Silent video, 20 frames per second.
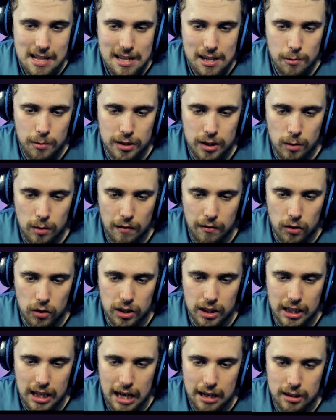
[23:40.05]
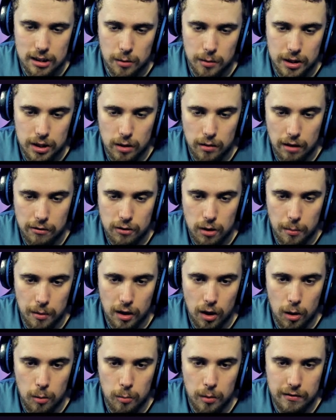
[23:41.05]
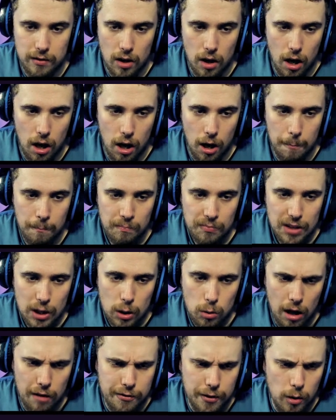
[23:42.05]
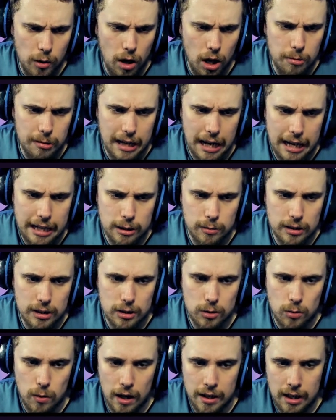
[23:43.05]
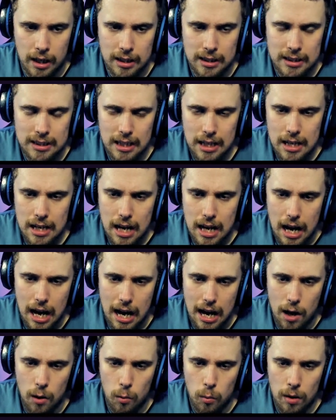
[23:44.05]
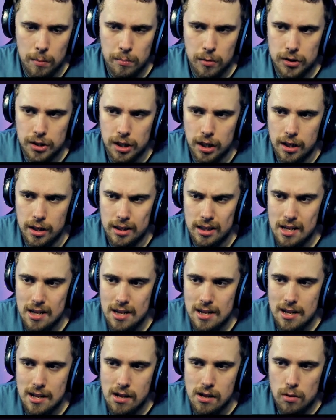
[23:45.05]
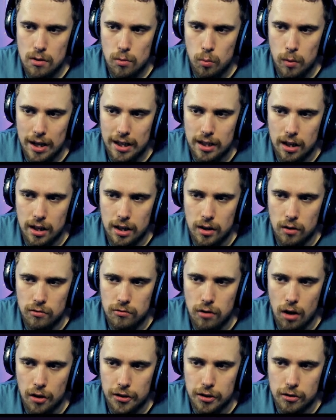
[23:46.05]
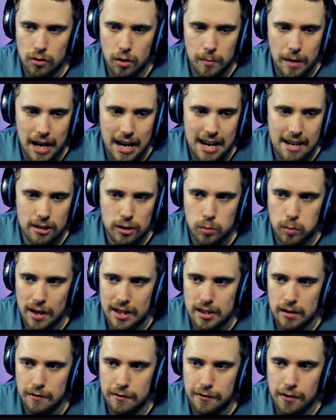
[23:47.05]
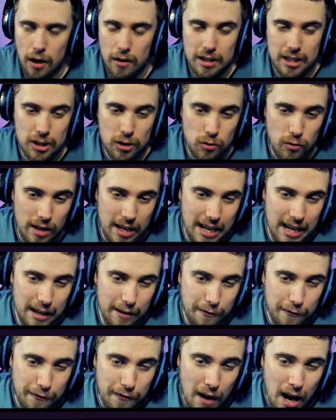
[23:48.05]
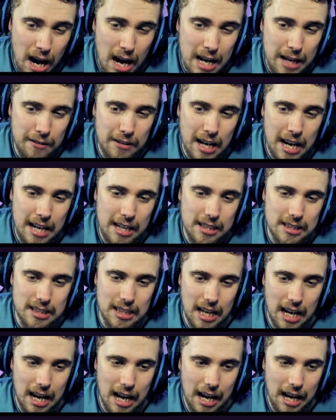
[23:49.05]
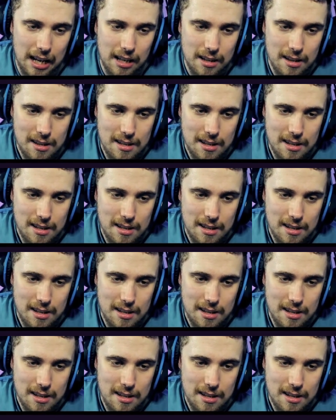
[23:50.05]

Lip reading: We do have a look at the games that we do have coming up. We've got quite a few home games, which is quite nice. Wimbledon, Wigan, Rotherham, Ipswich and Forest Green. 5 games there.